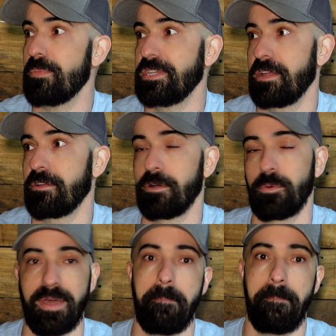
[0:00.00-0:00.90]
material
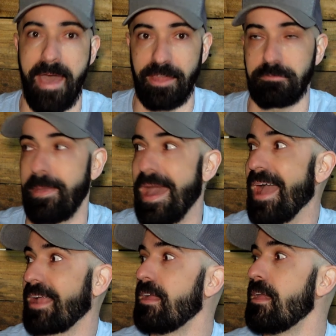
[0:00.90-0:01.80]
with that mesh
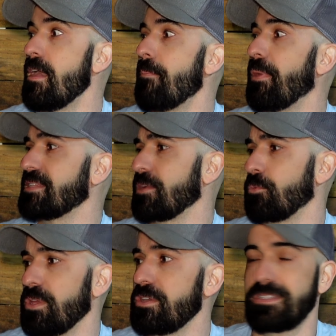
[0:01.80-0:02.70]
back, but it's like
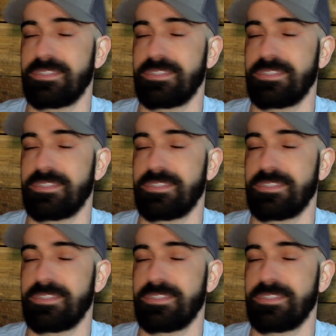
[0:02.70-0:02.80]
really good